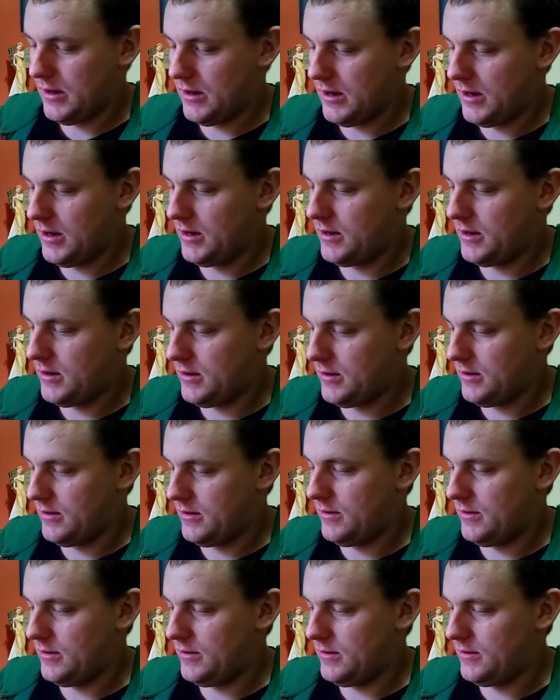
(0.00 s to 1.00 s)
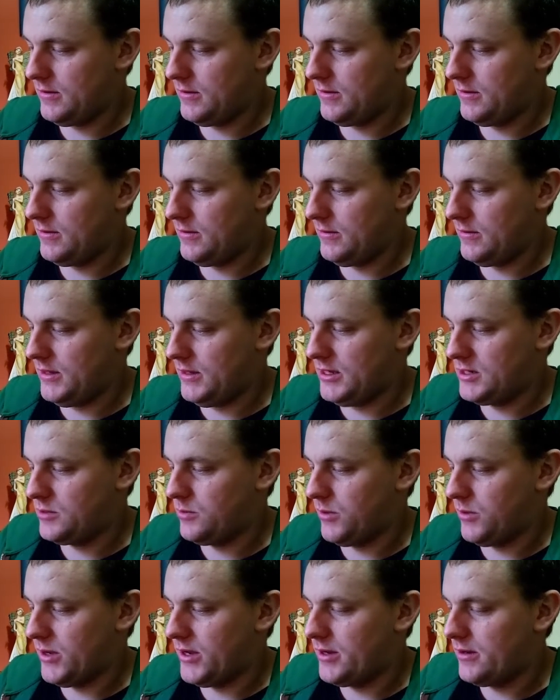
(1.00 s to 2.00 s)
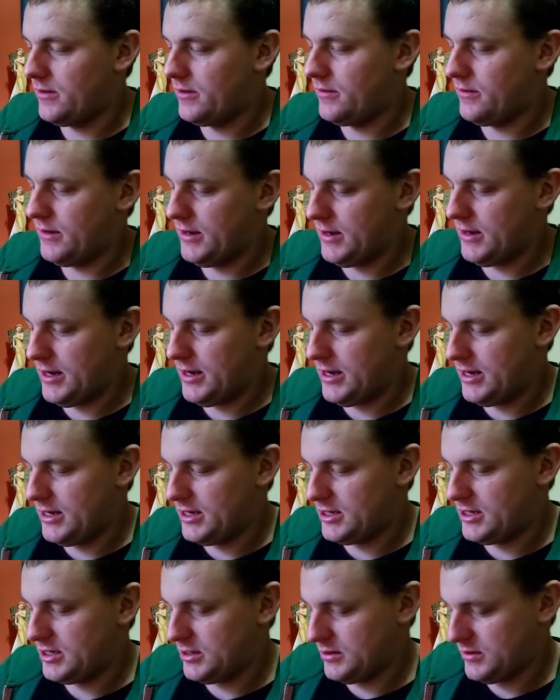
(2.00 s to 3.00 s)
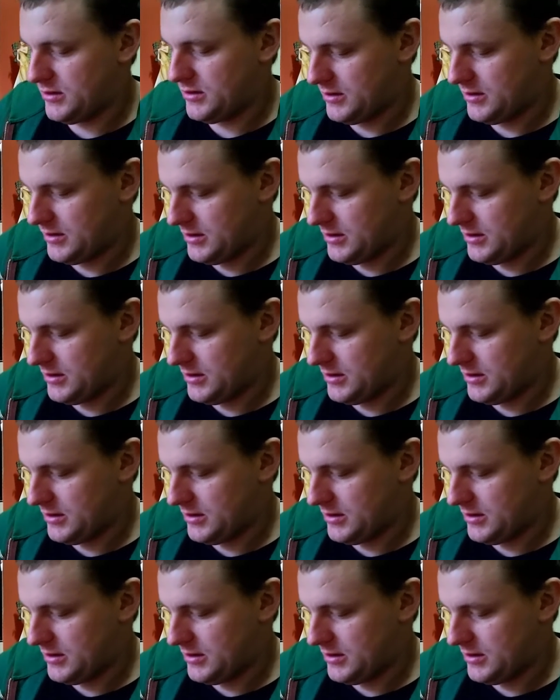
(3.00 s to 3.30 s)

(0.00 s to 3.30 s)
And this one is